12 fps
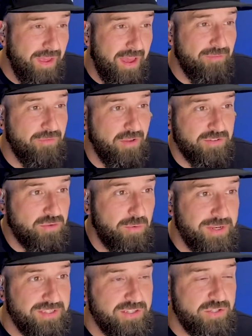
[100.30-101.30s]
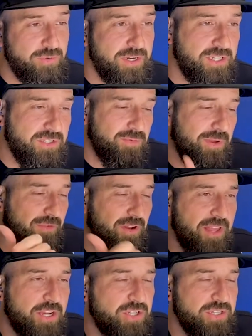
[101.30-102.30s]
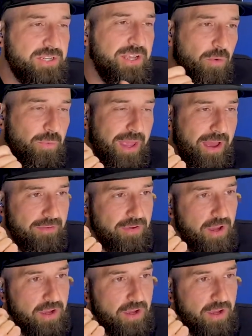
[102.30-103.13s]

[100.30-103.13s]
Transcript: have so many situations. We have an election. We have